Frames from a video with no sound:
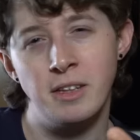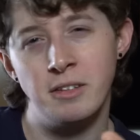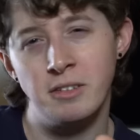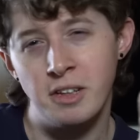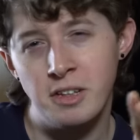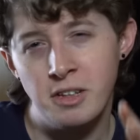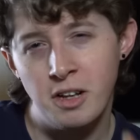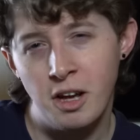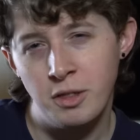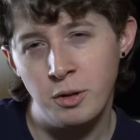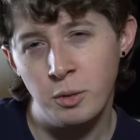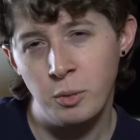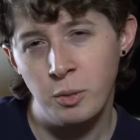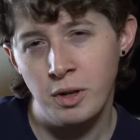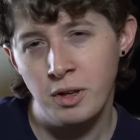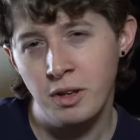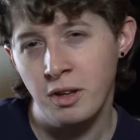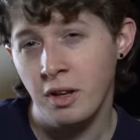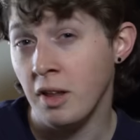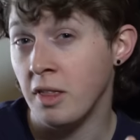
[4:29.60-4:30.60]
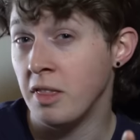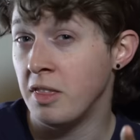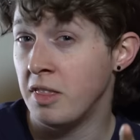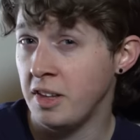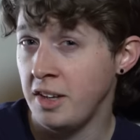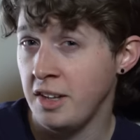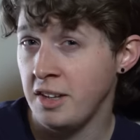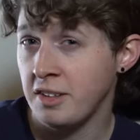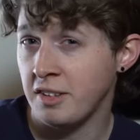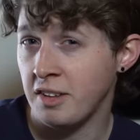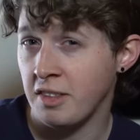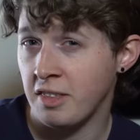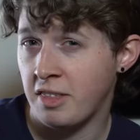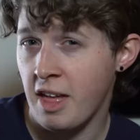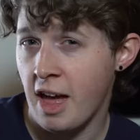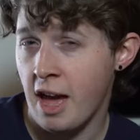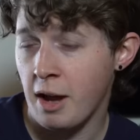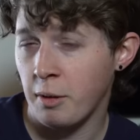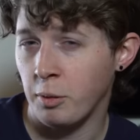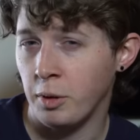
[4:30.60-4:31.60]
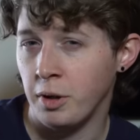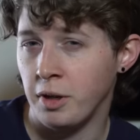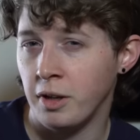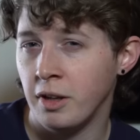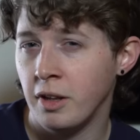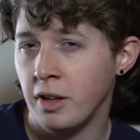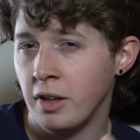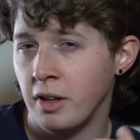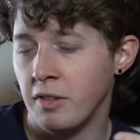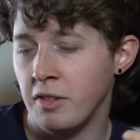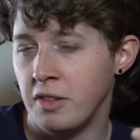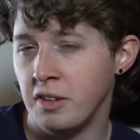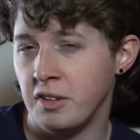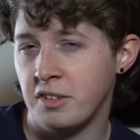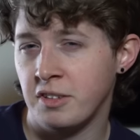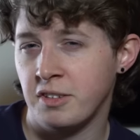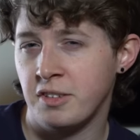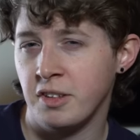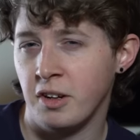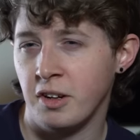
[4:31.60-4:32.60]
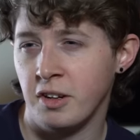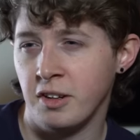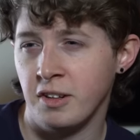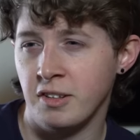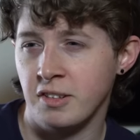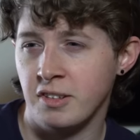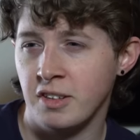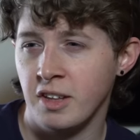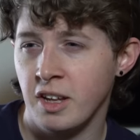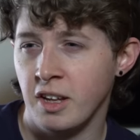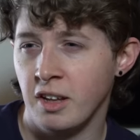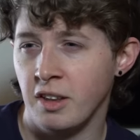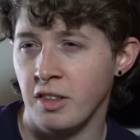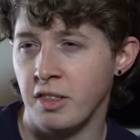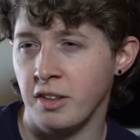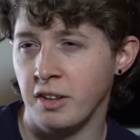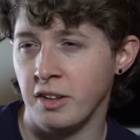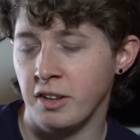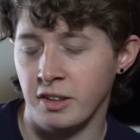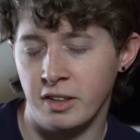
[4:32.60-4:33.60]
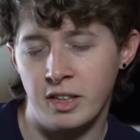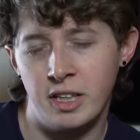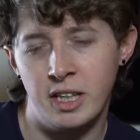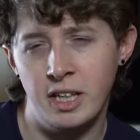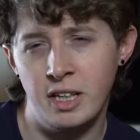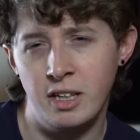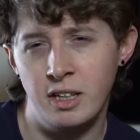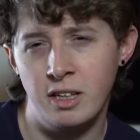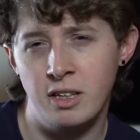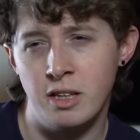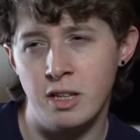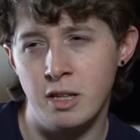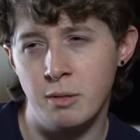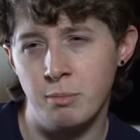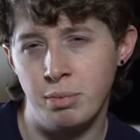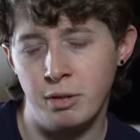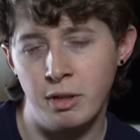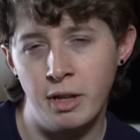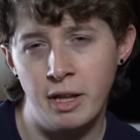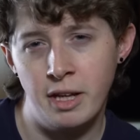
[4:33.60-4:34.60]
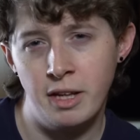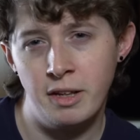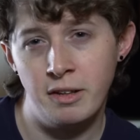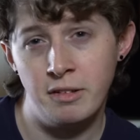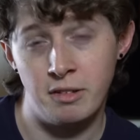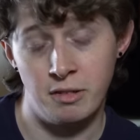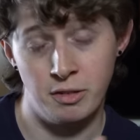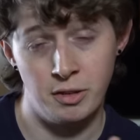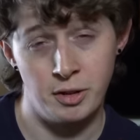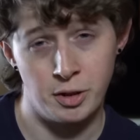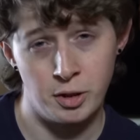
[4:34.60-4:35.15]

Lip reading: then there's another one that isn't that one that stars the kid that plays